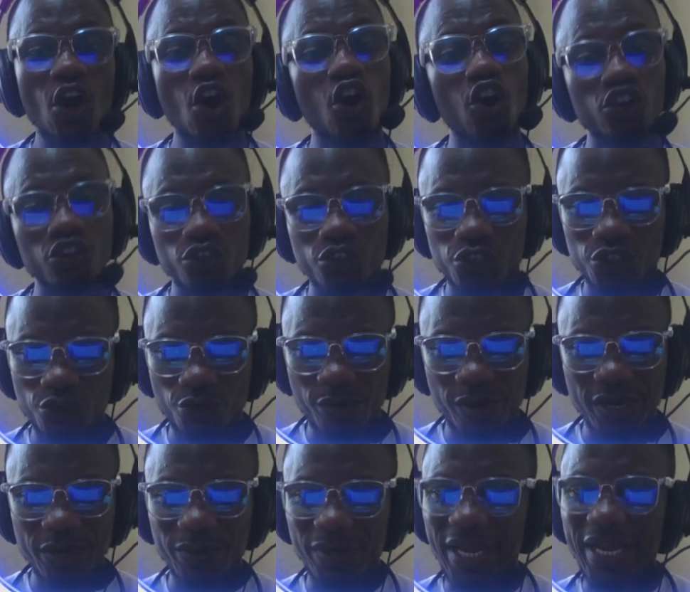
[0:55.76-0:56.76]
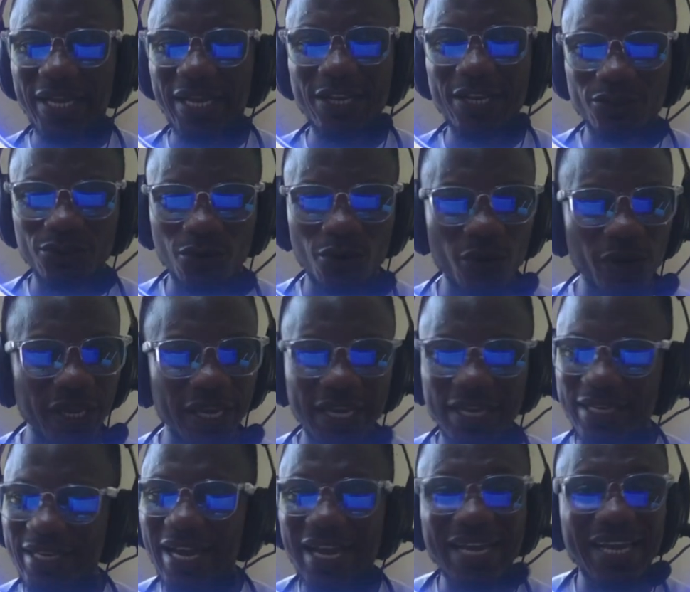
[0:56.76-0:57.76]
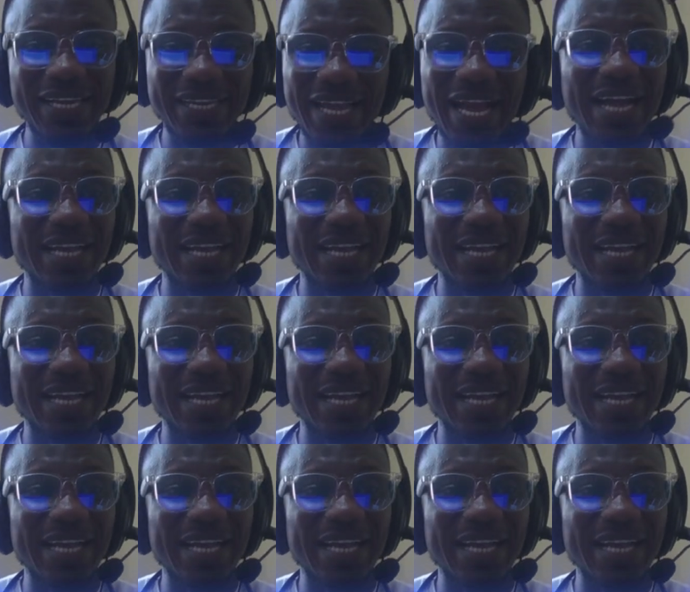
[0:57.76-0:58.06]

on your screen, when I click on OK, now I can get